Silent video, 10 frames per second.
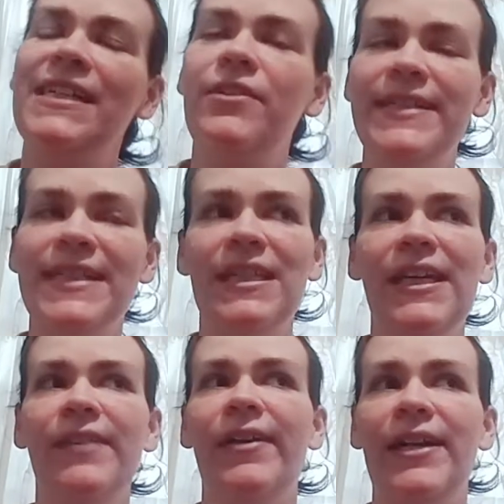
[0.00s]
sick
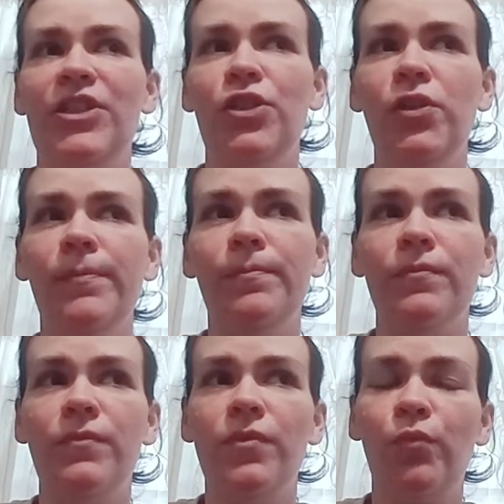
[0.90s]
recently. I've had 2
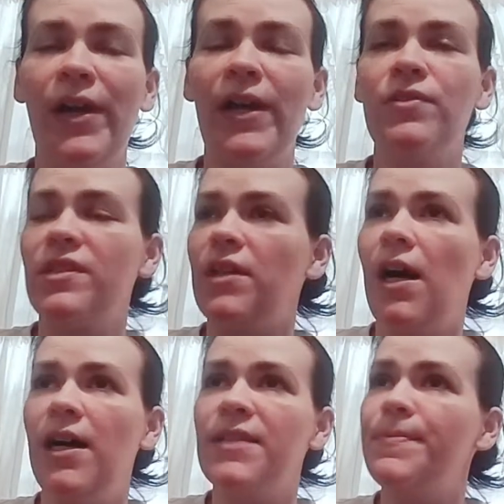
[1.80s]
rounds in a
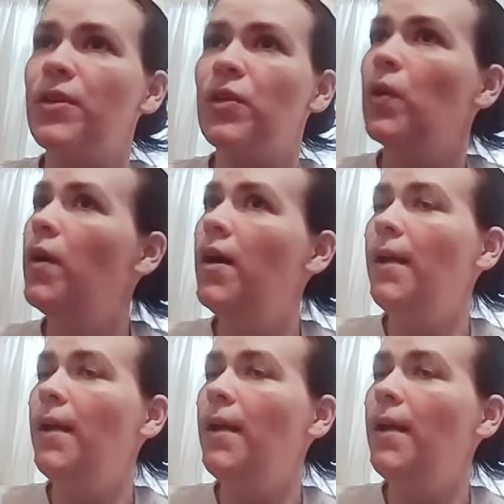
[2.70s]
hospital,